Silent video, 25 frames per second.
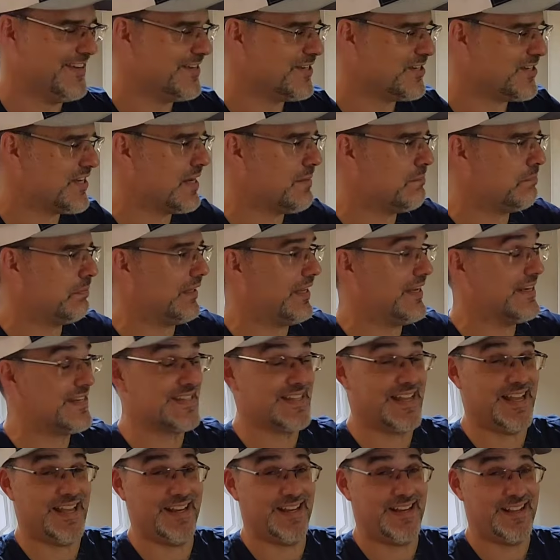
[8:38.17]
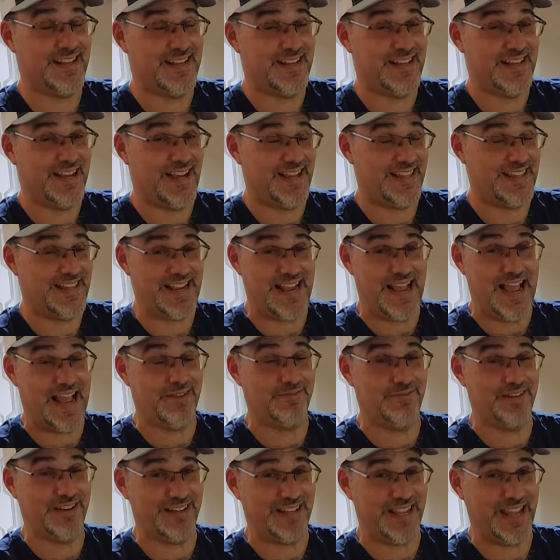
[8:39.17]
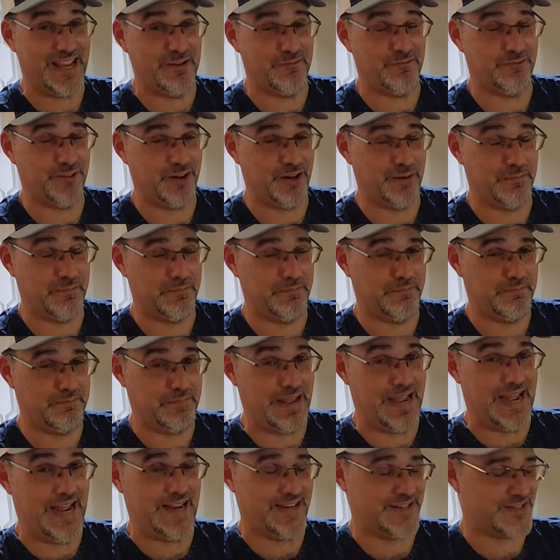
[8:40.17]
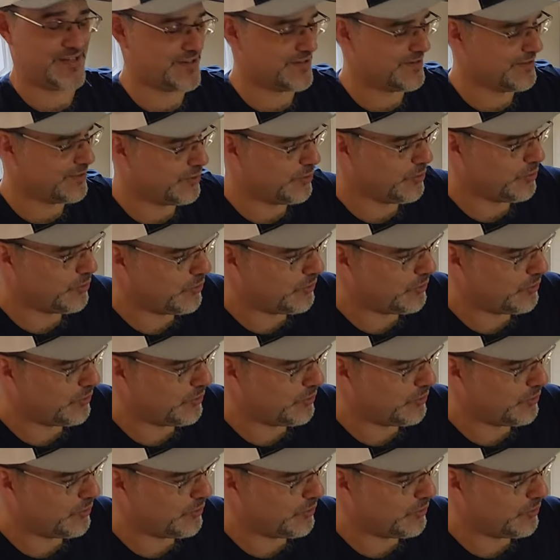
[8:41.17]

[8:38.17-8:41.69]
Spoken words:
Same place that I think Advent came from. Mass. Good